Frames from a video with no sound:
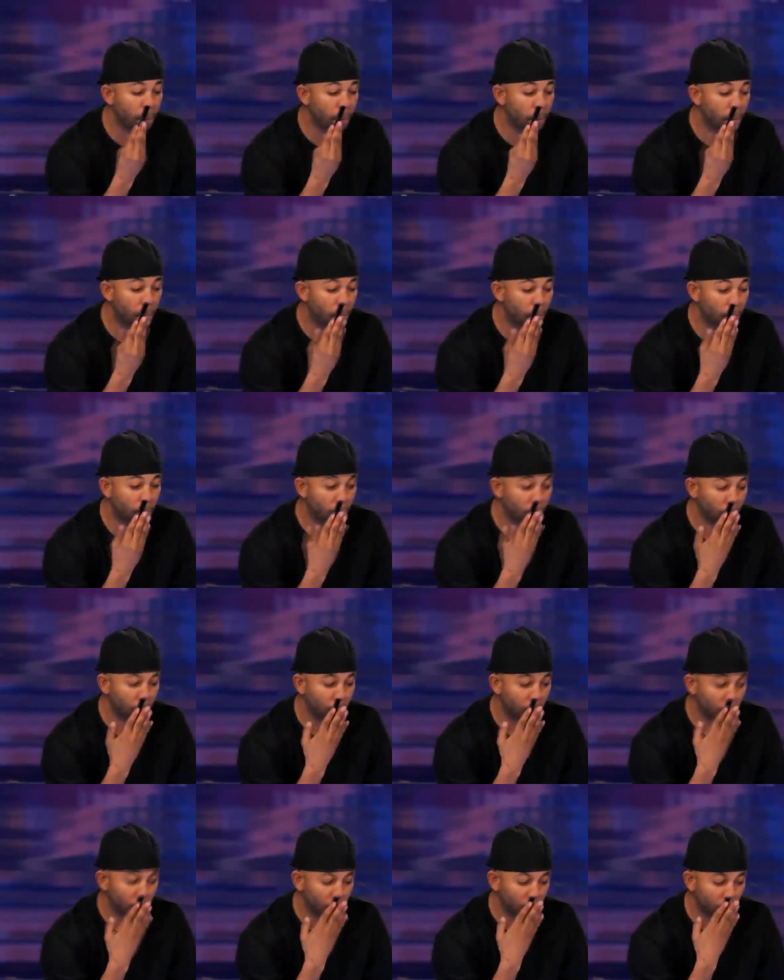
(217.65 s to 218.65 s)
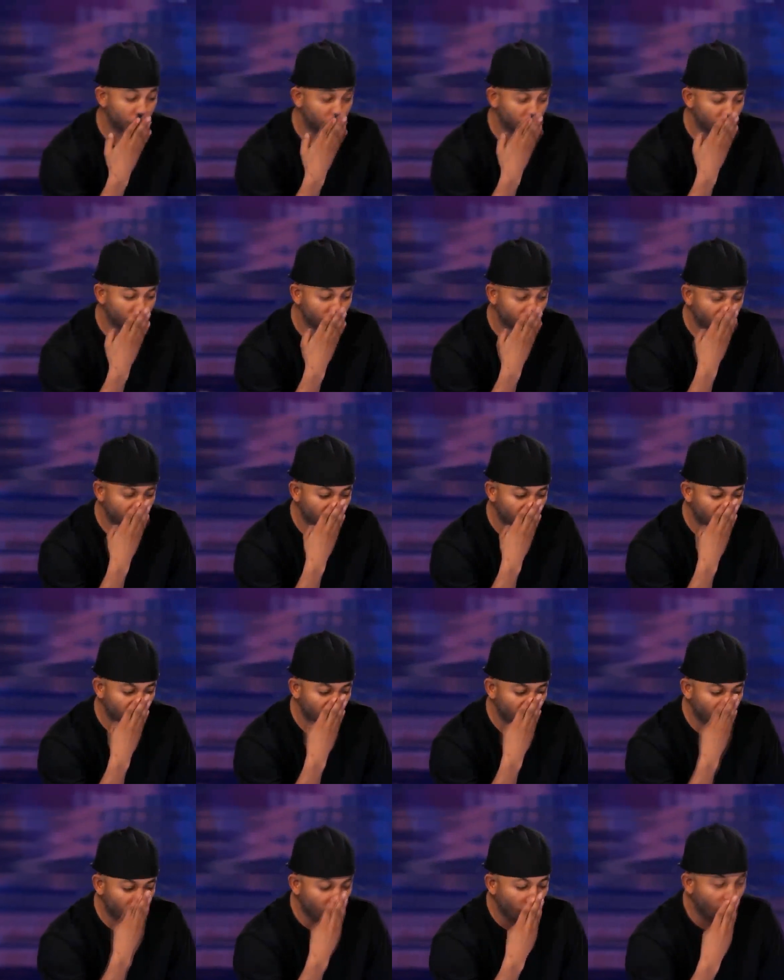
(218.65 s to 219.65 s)
it through.
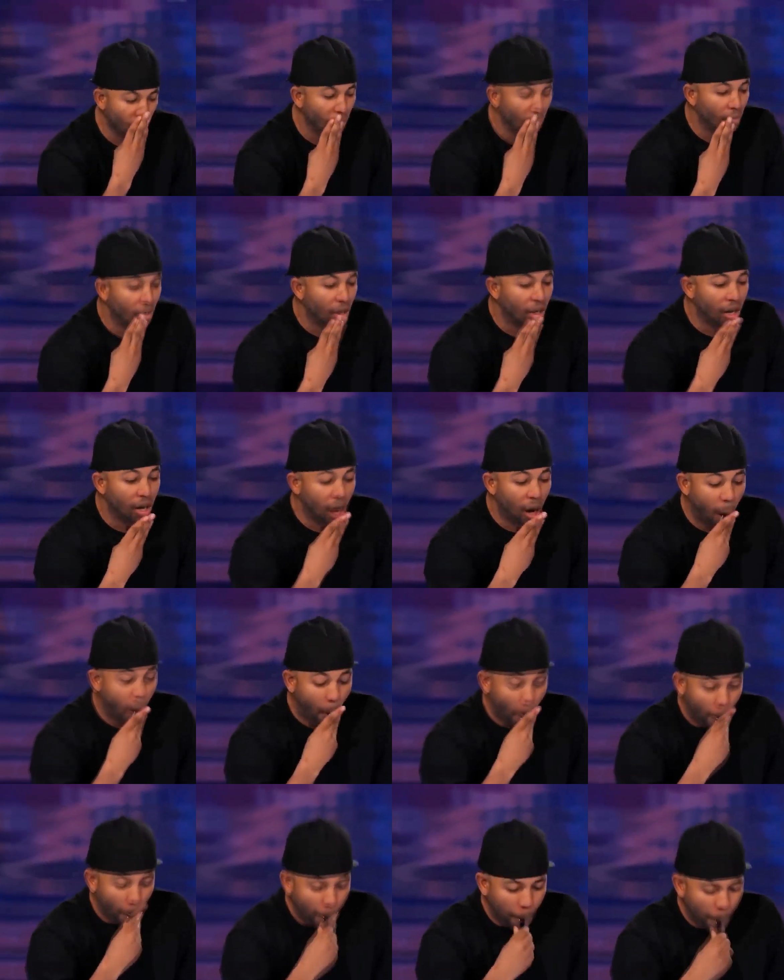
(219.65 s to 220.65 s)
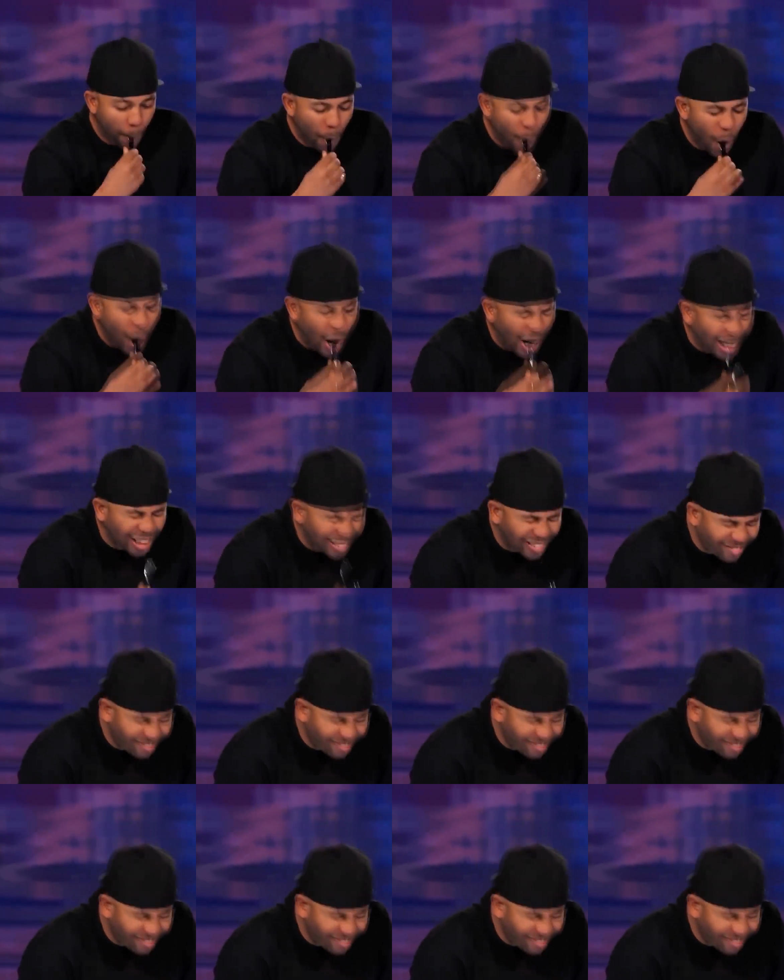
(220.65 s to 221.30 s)
Now to bring the pen back through his